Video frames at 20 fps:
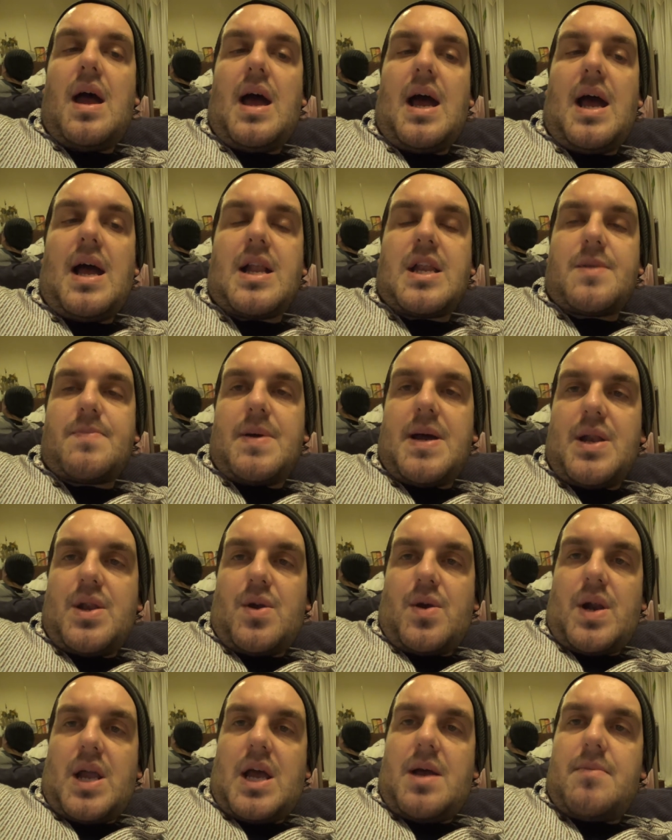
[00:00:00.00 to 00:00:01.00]
And
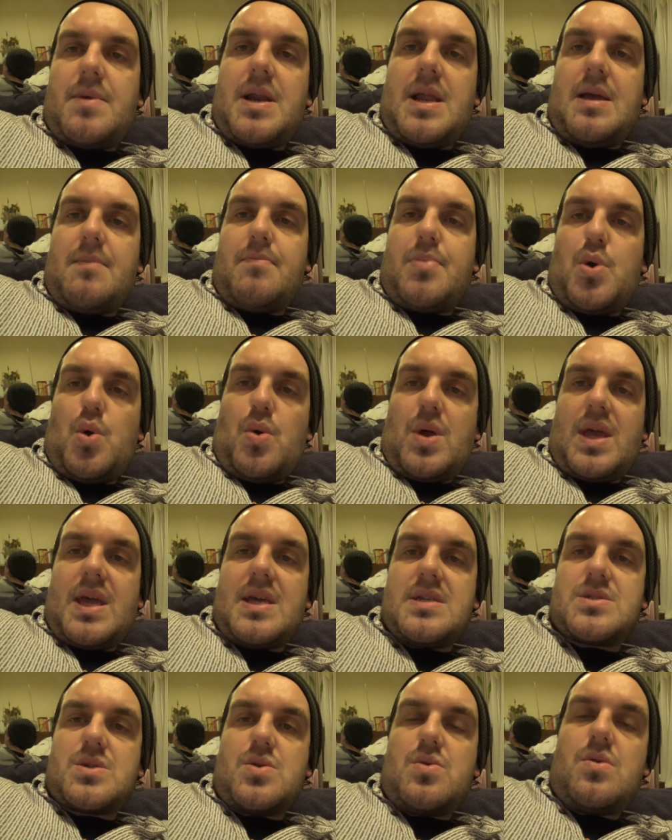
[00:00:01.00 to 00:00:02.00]
depending on how many
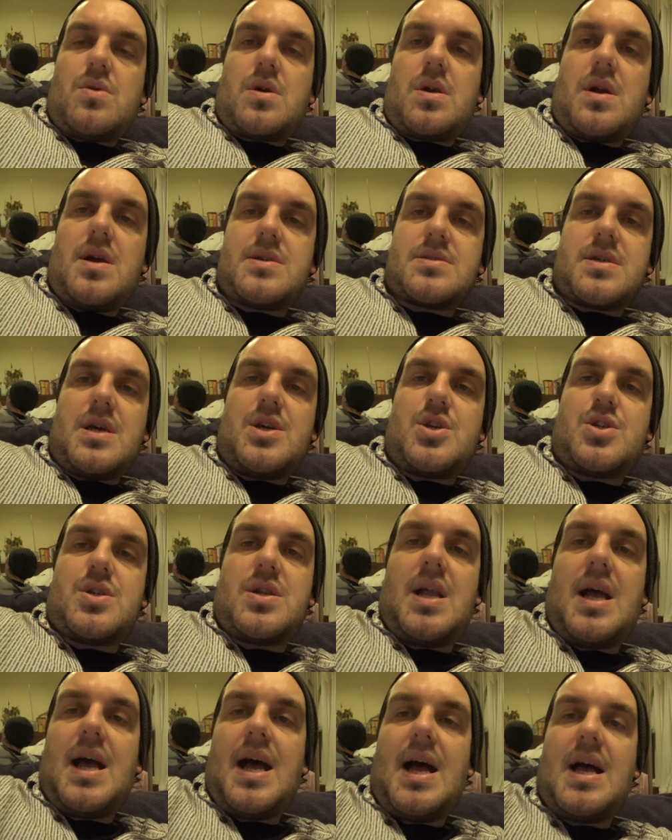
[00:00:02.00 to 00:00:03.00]
employees an
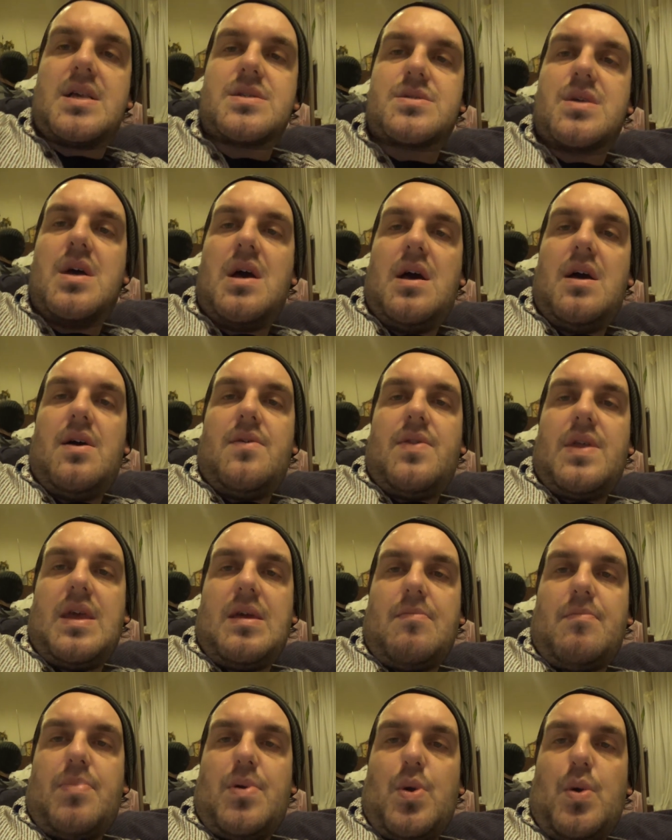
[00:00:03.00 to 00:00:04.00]
organisation has, the
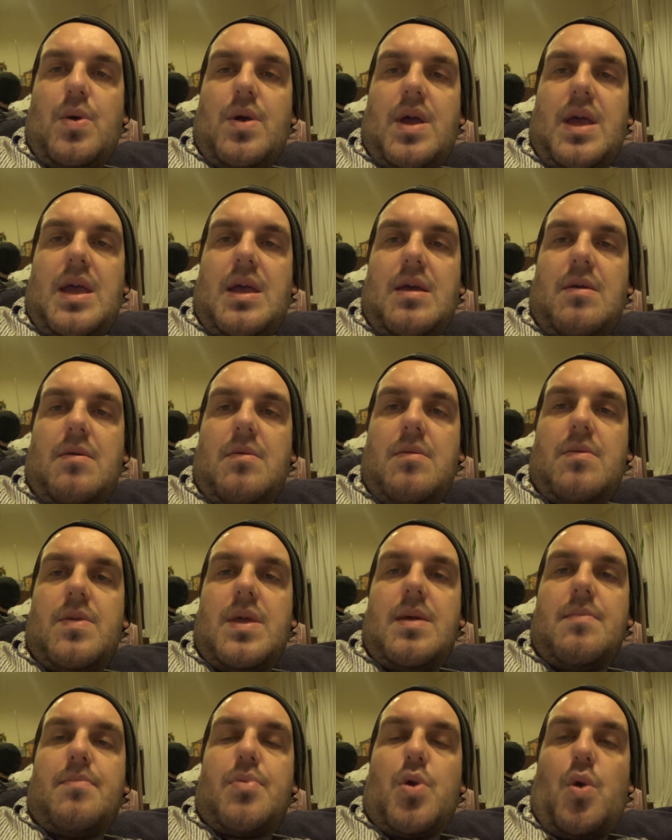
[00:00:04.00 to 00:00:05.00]
employee
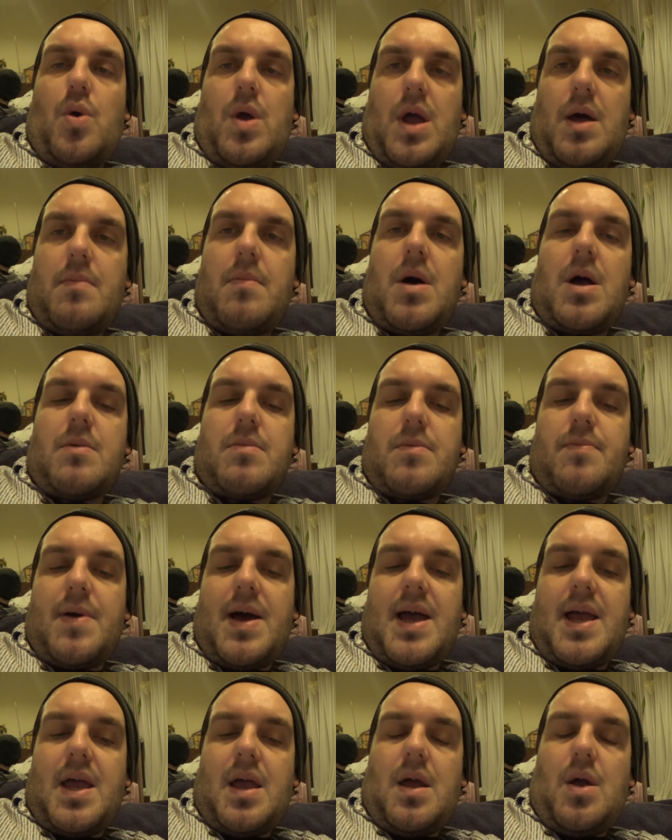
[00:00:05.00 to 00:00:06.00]
the employer might be
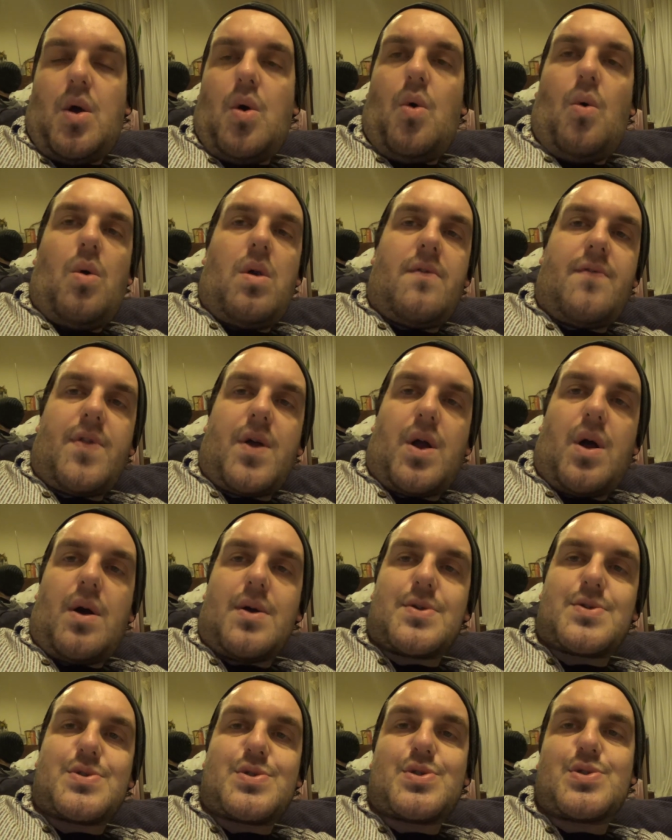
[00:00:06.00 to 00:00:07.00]
paying all of the
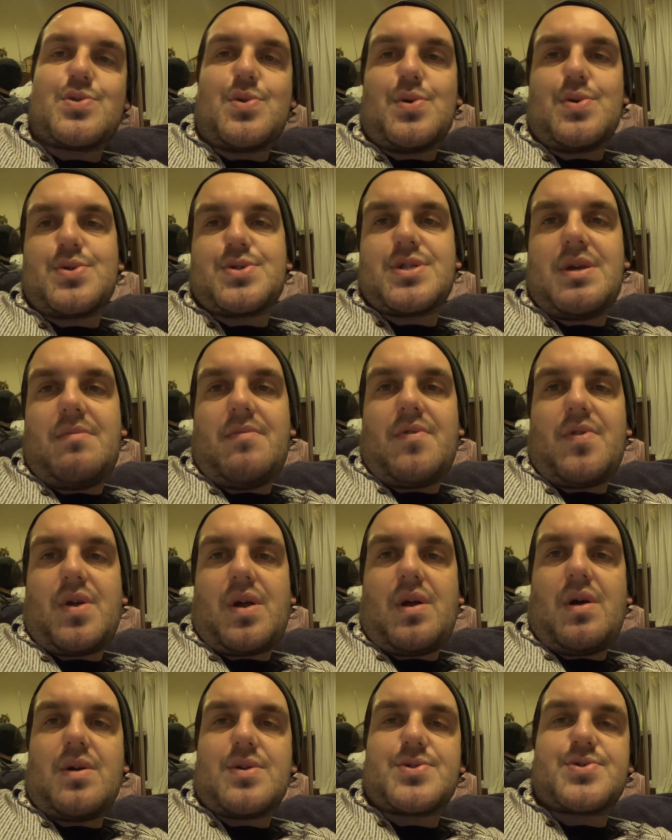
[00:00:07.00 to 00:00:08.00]
costs or some of the
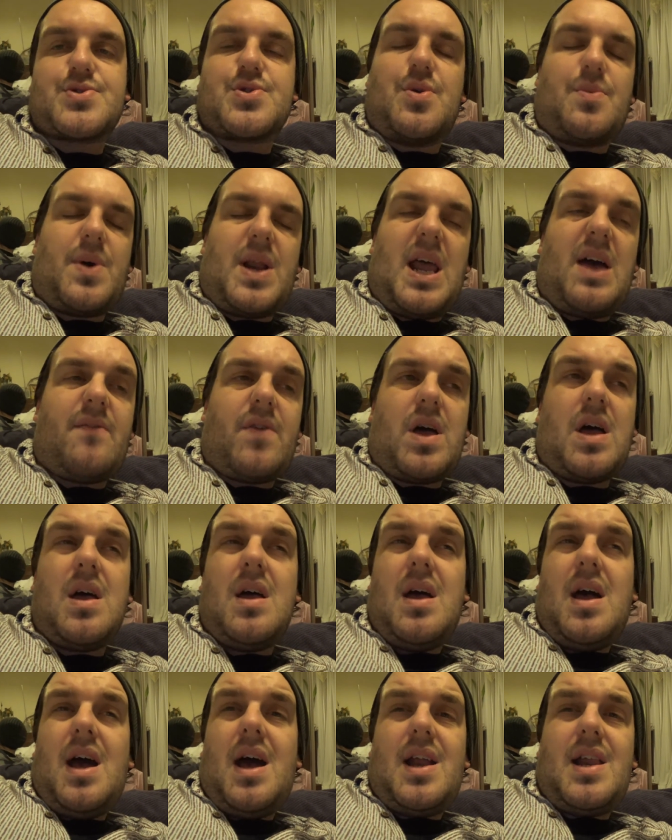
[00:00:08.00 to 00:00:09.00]
costs or whatever
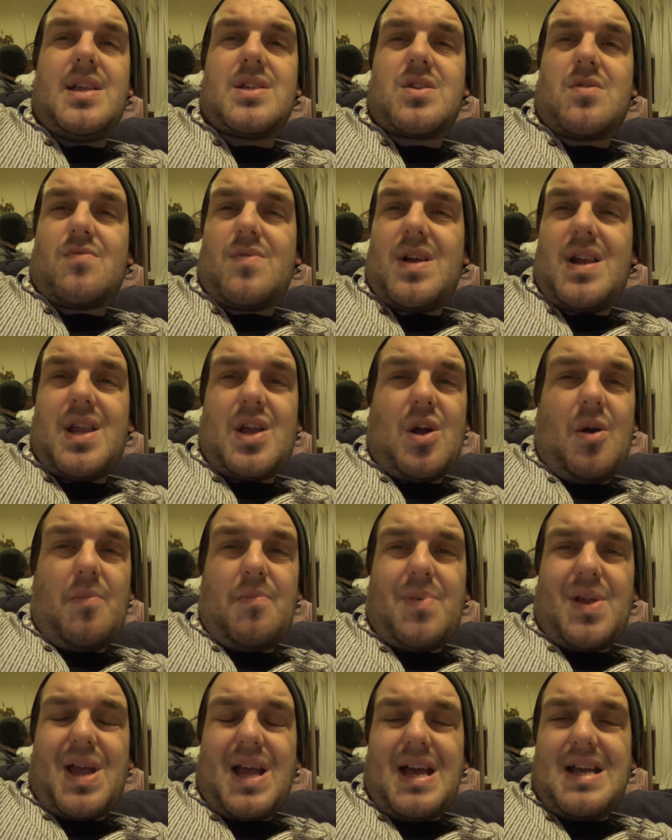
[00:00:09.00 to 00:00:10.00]
and it's a really
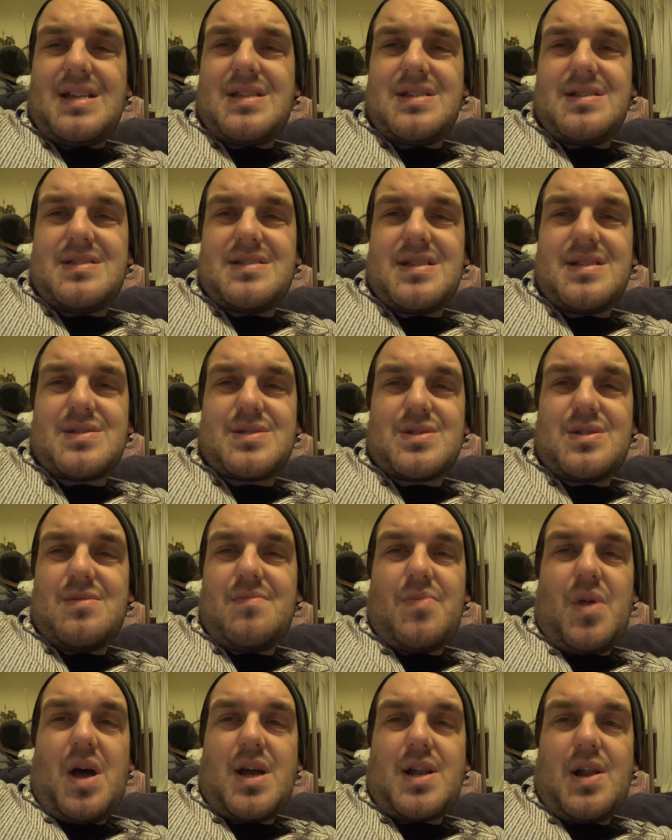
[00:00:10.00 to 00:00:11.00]
complicated
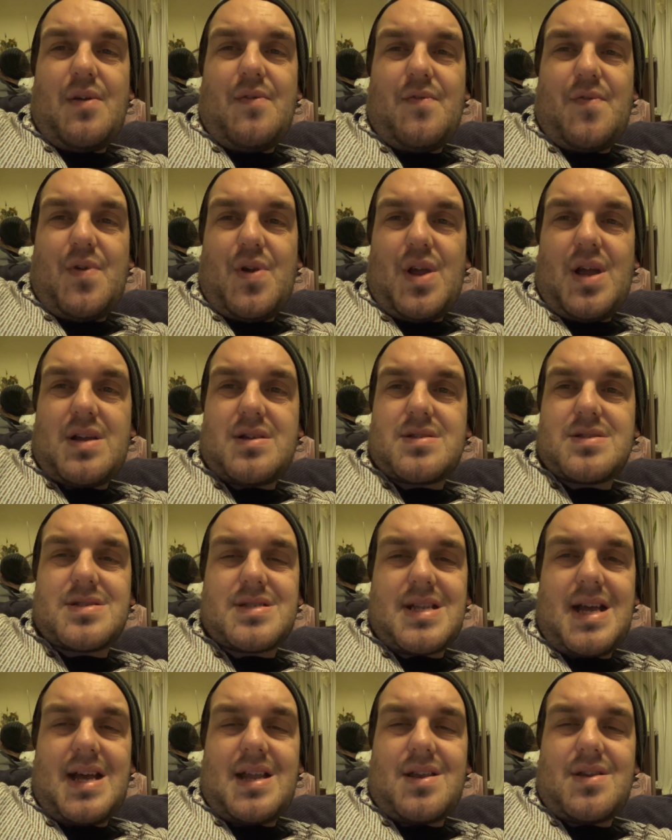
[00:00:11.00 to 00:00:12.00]
system that I don't fully
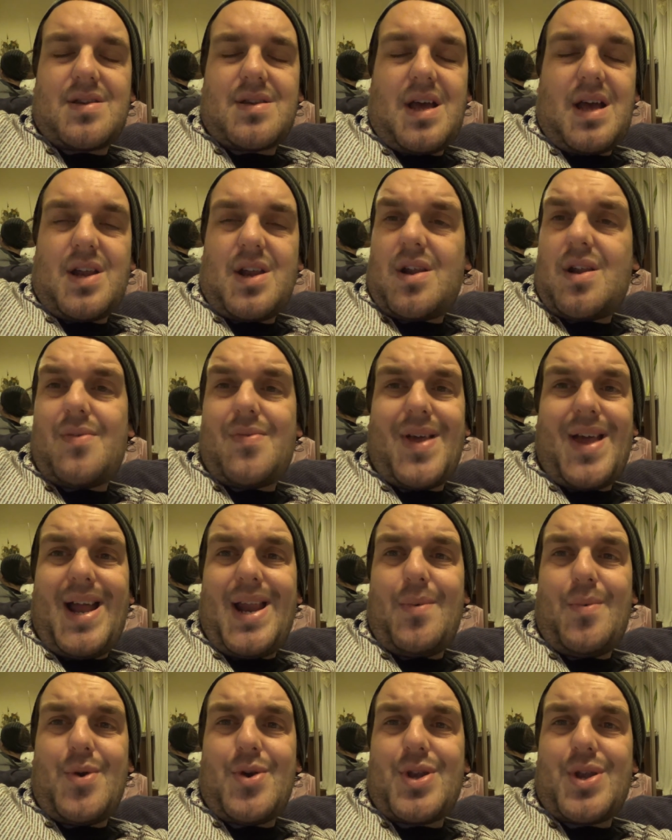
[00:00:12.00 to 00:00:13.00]
understand and I don't think
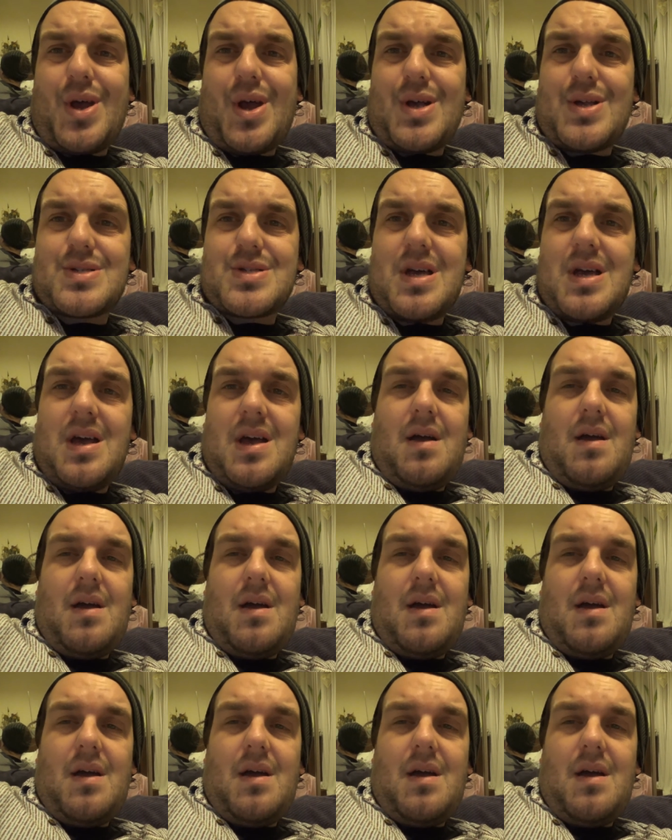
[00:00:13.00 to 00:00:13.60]
anyone does